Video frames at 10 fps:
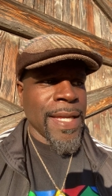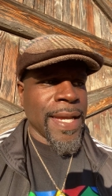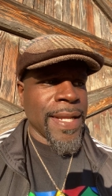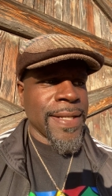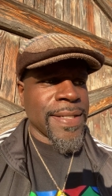
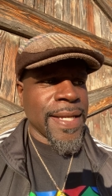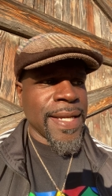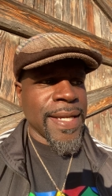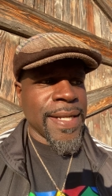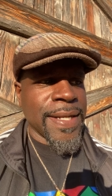and it
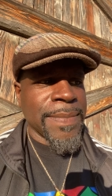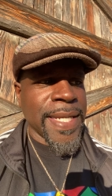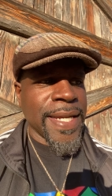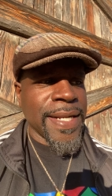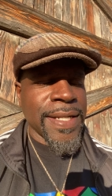said in the
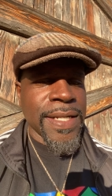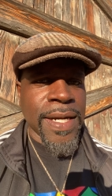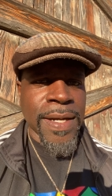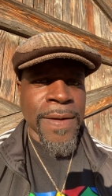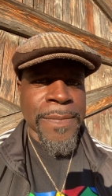beginning
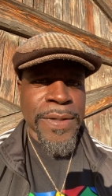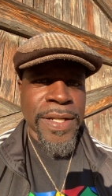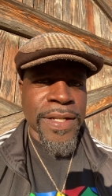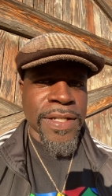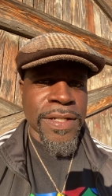of
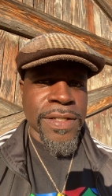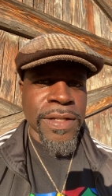Genesis,